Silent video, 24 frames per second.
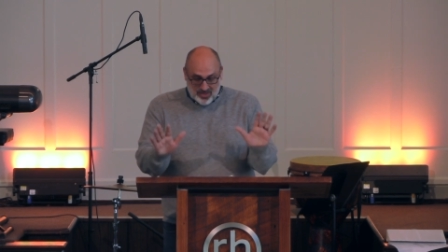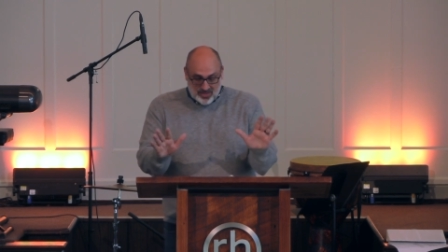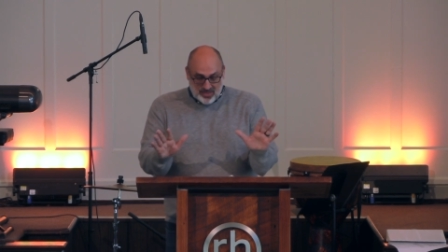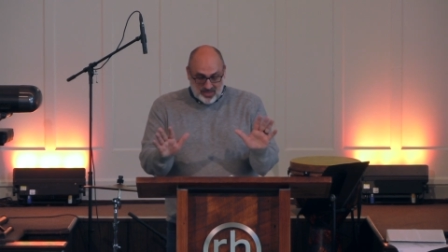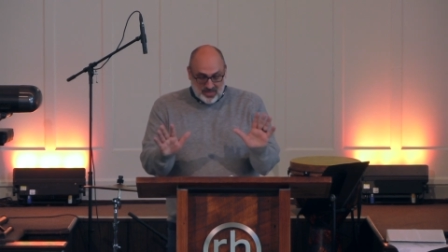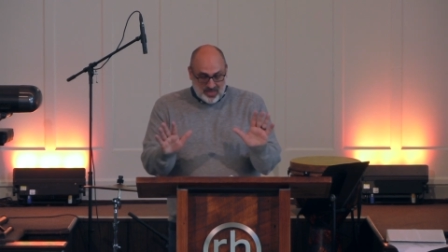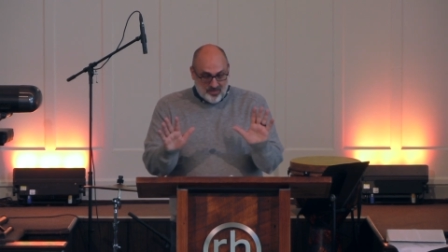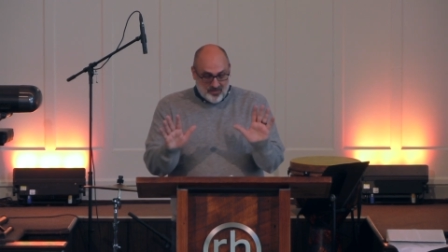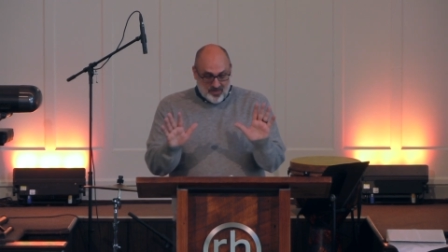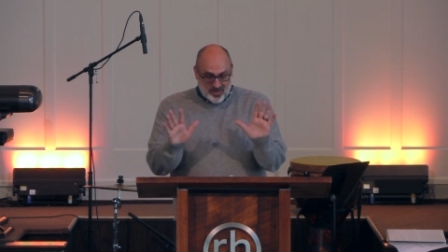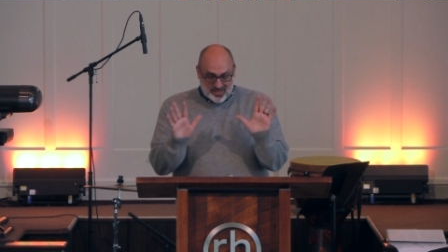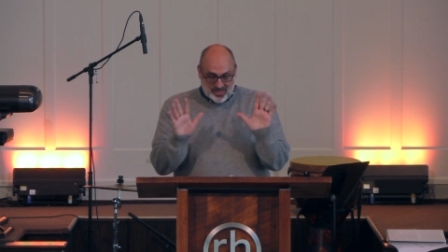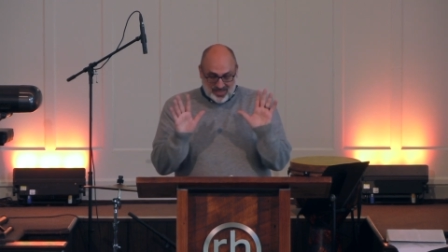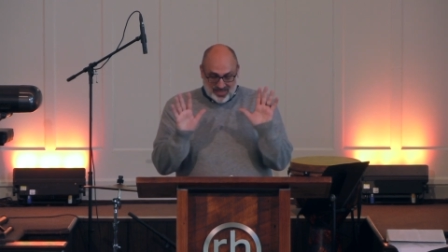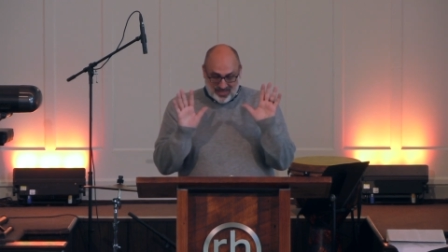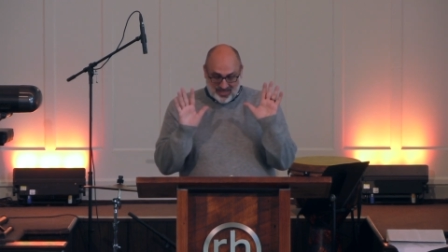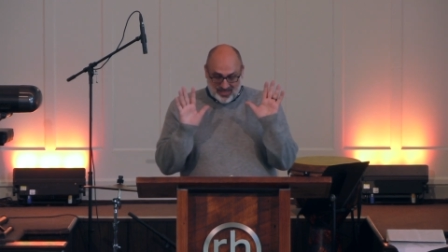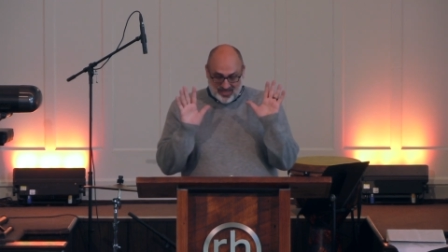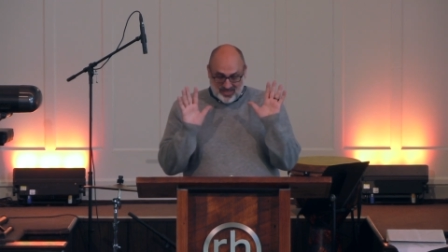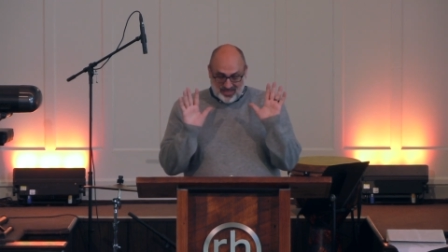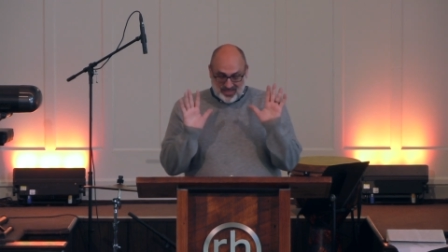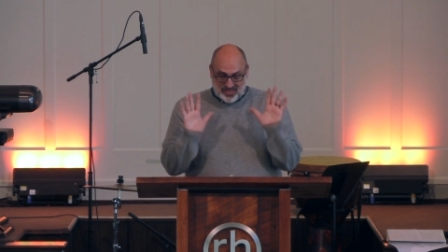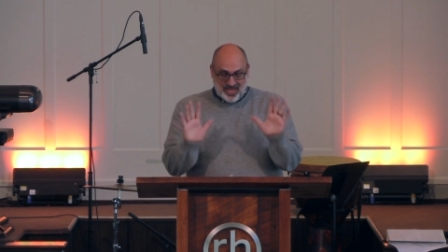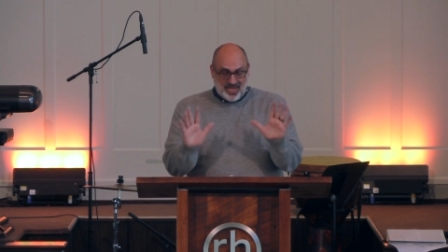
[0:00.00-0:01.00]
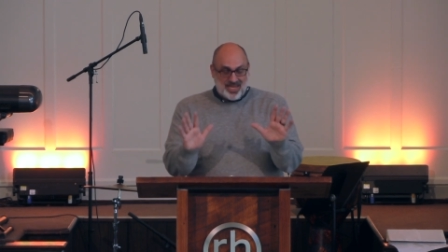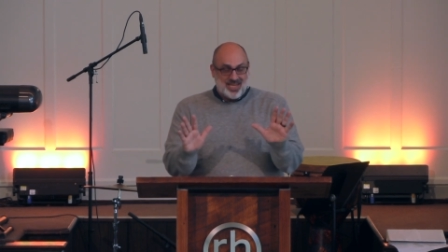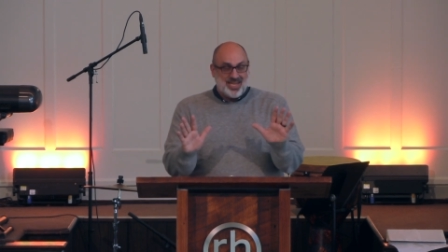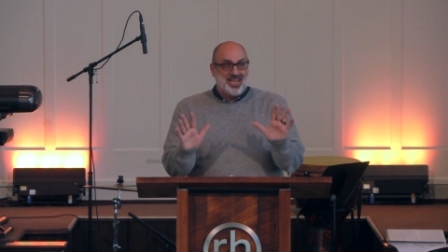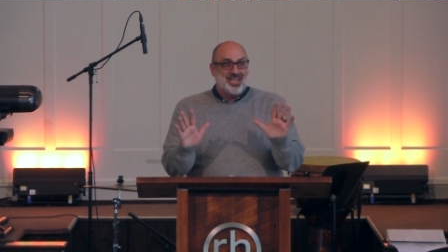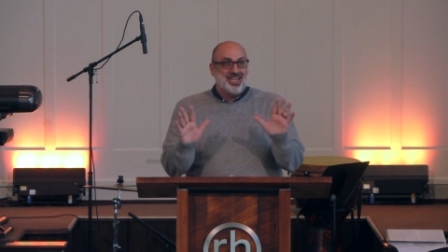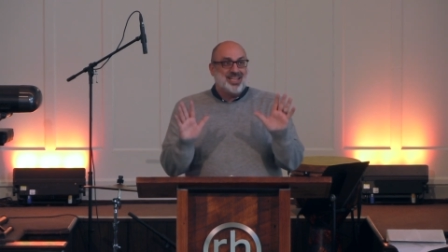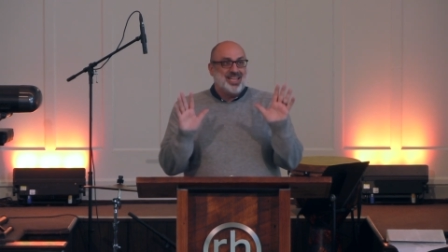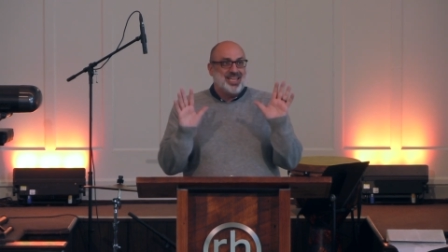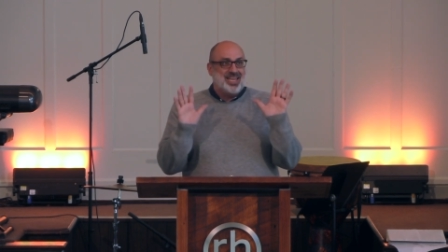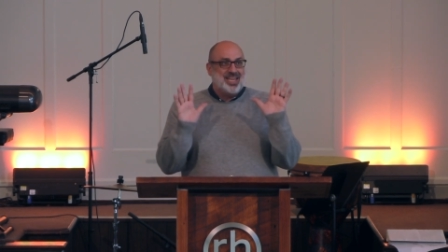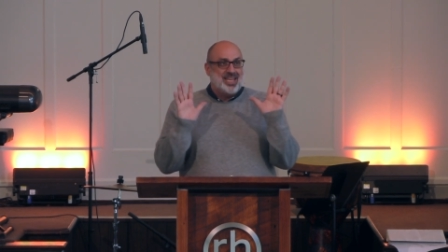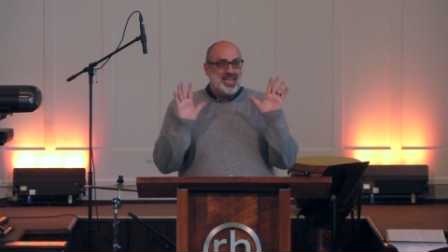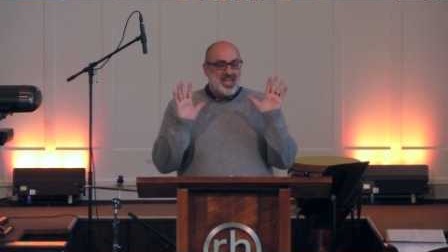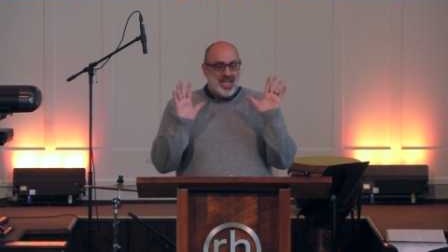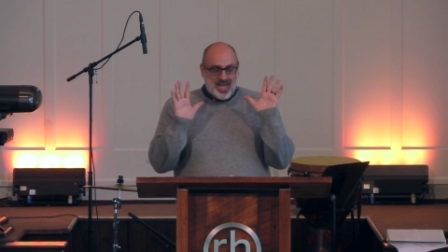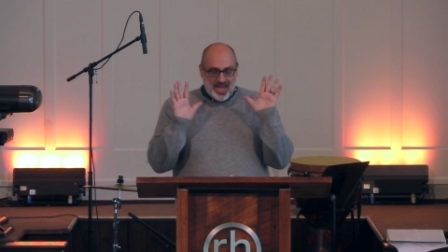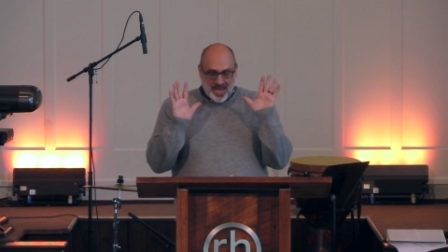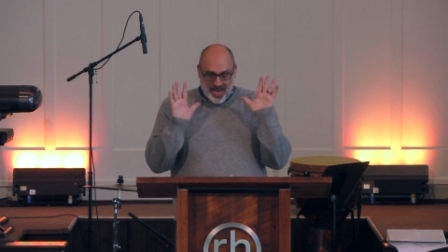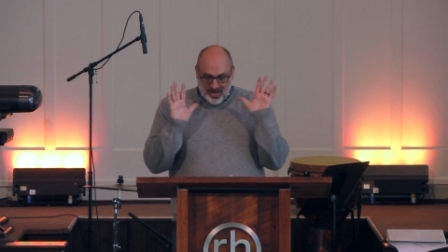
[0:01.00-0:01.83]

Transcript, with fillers: to give us exceedingly